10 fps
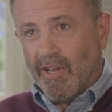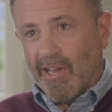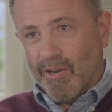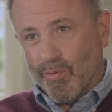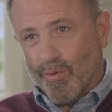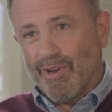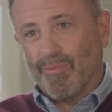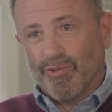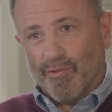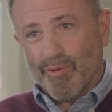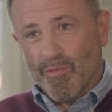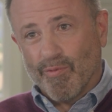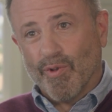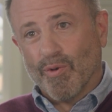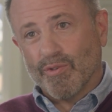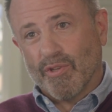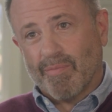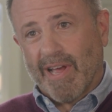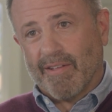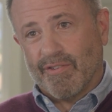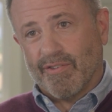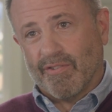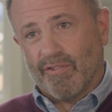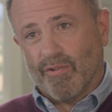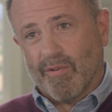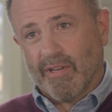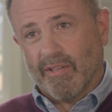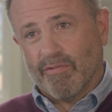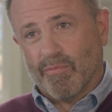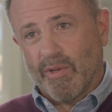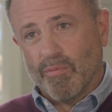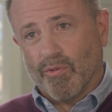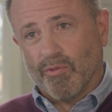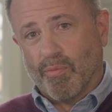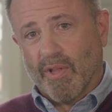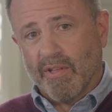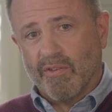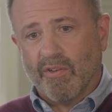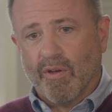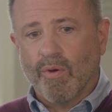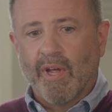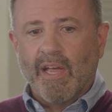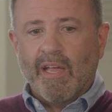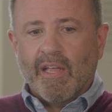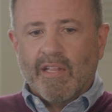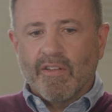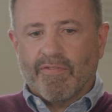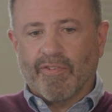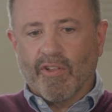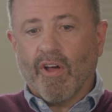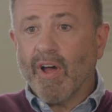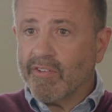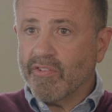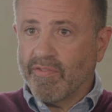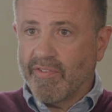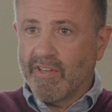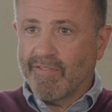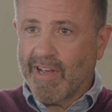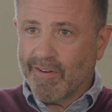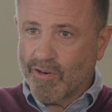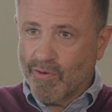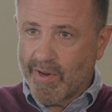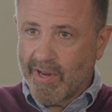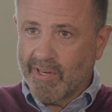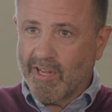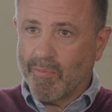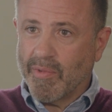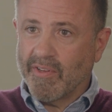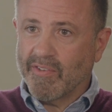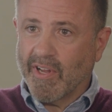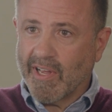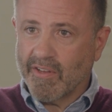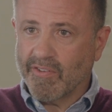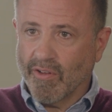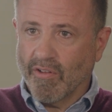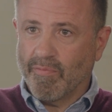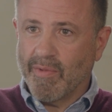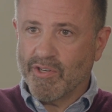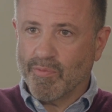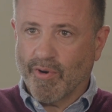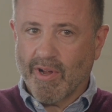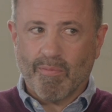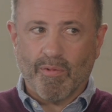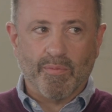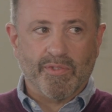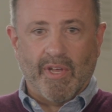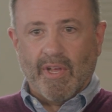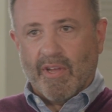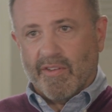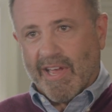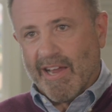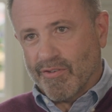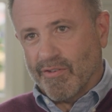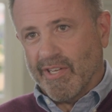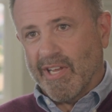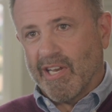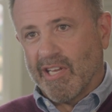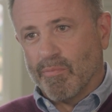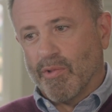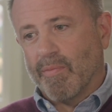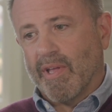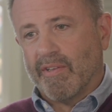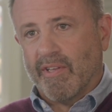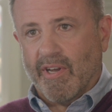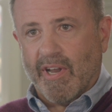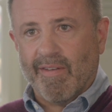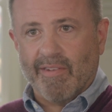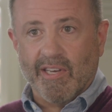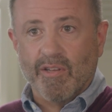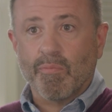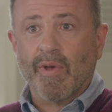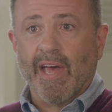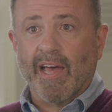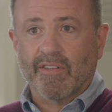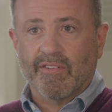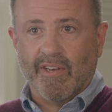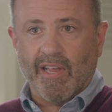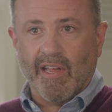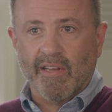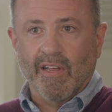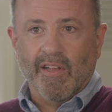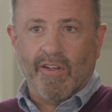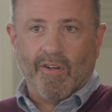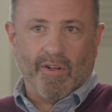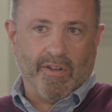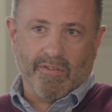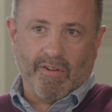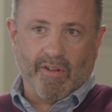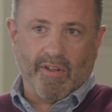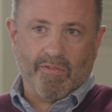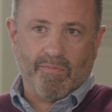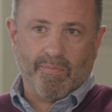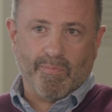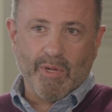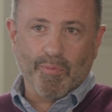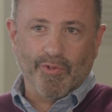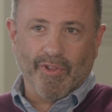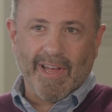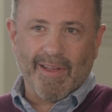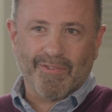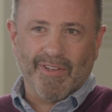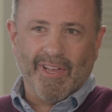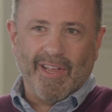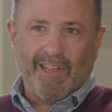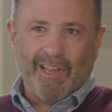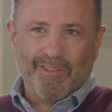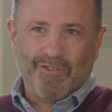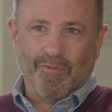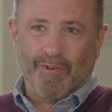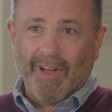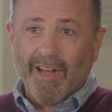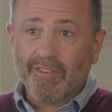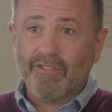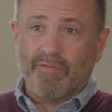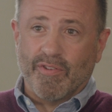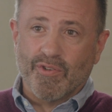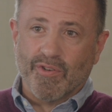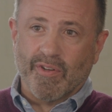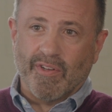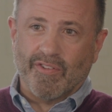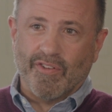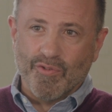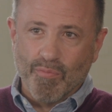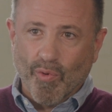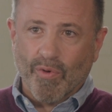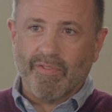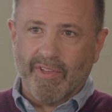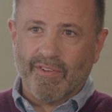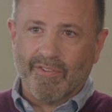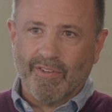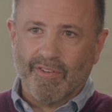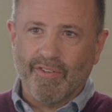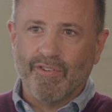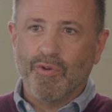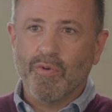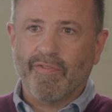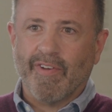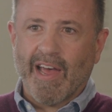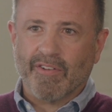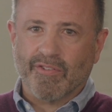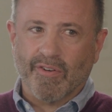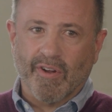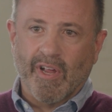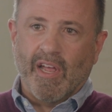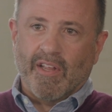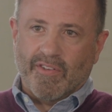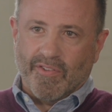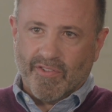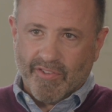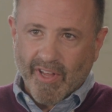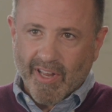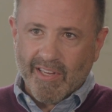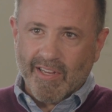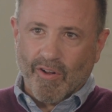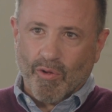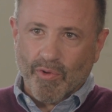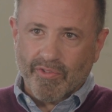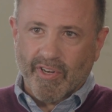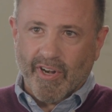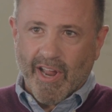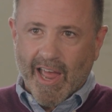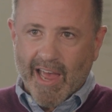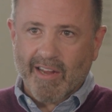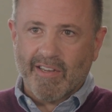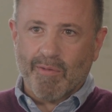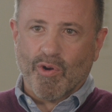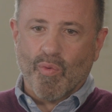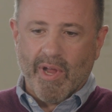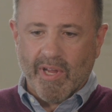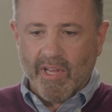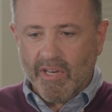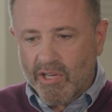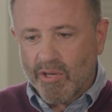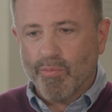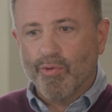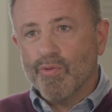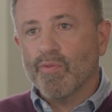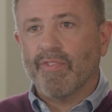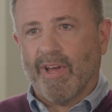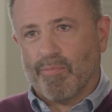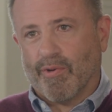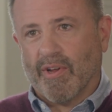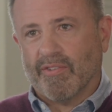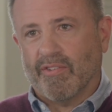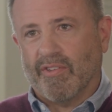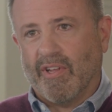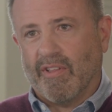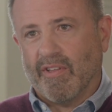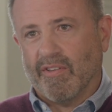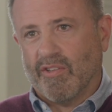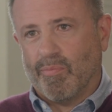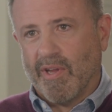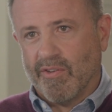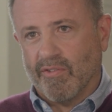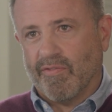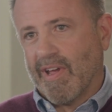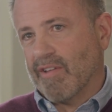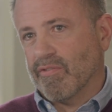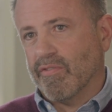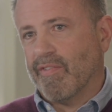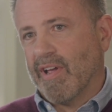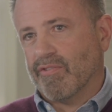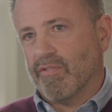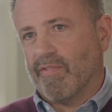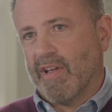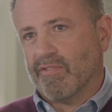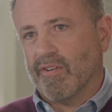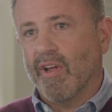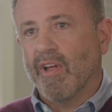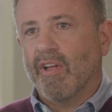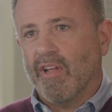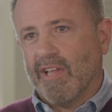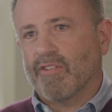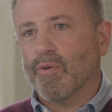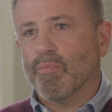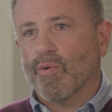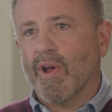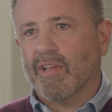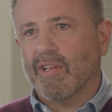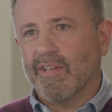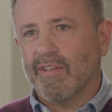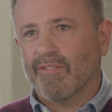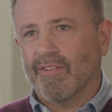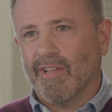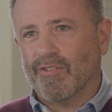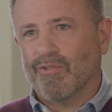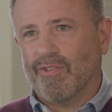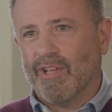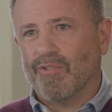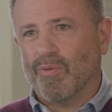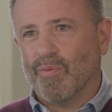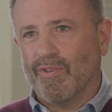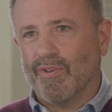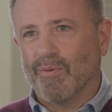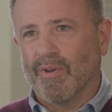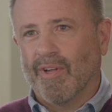And we're able to remove those and the pathogens directly from people's blood. So the philosophy of how to create companies and how to solve major problems is actually getting implemented and having an impact today on, on people's lives. And so for us, the future is to do more of this, to do it faster, to study it almost in an academic way and improve that process to get things to patients faster and faster and faster. And that's what Miraki is, and that's, that's what we do.